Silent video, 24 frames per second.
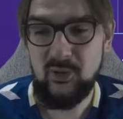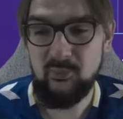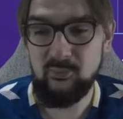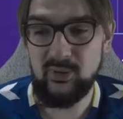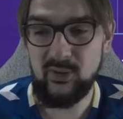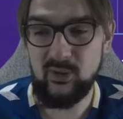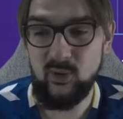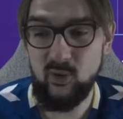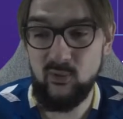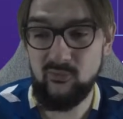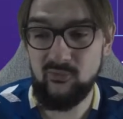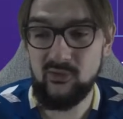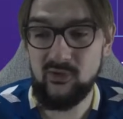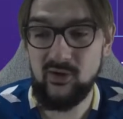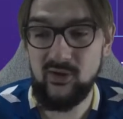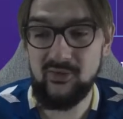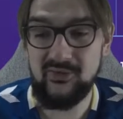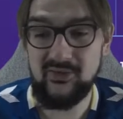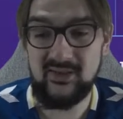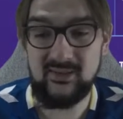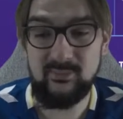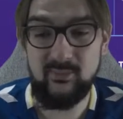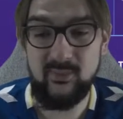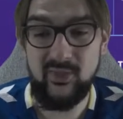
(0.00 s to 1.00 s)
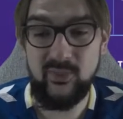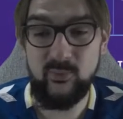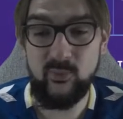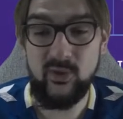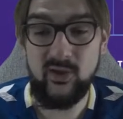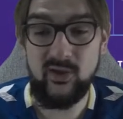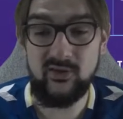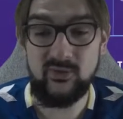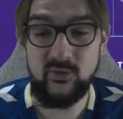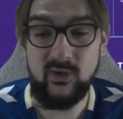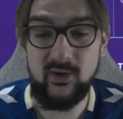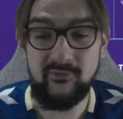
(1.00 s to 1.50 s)
But overall this month, we
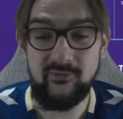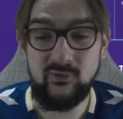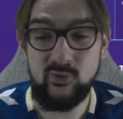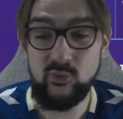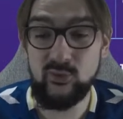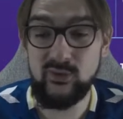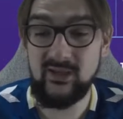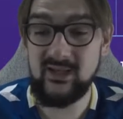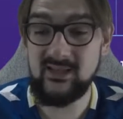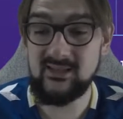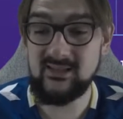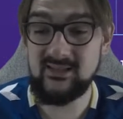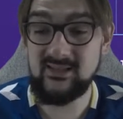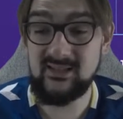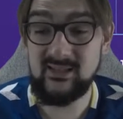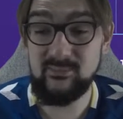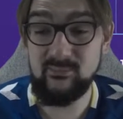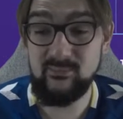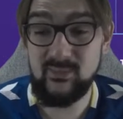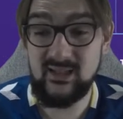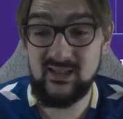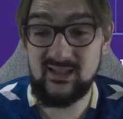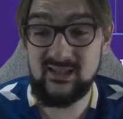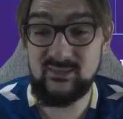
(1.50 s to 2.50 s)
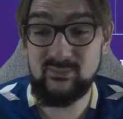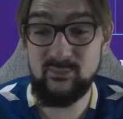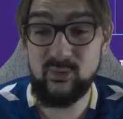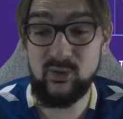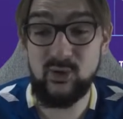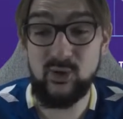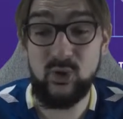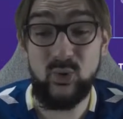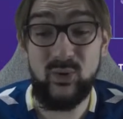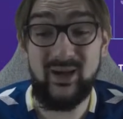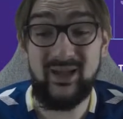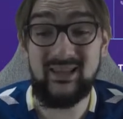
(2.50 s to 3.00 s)
also have Newcastle and
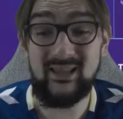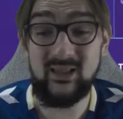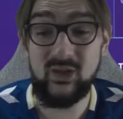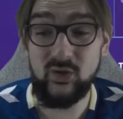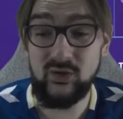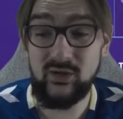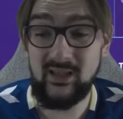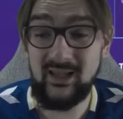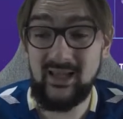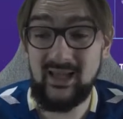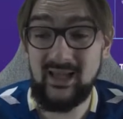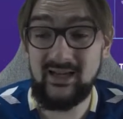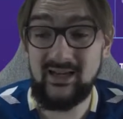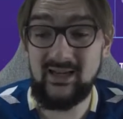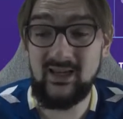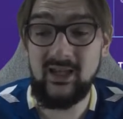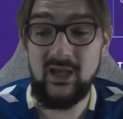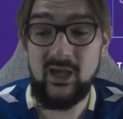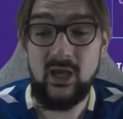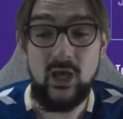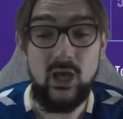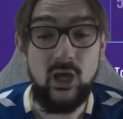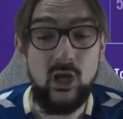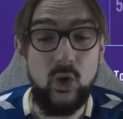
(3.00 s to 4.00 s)
Middlesbrough, and looking at it,